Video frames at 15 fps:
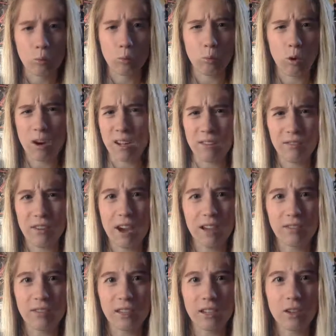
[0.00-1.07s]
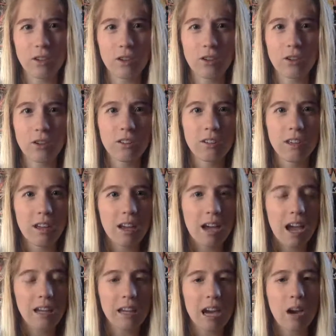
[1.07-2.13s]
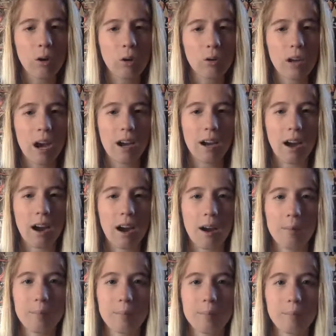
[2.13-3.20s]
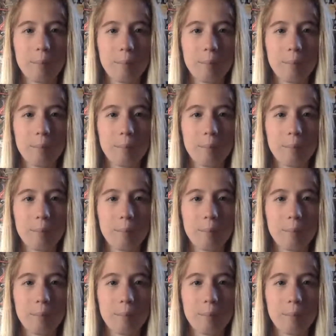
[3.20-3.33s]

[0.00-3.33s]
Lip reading: 25 years at yahoo.com,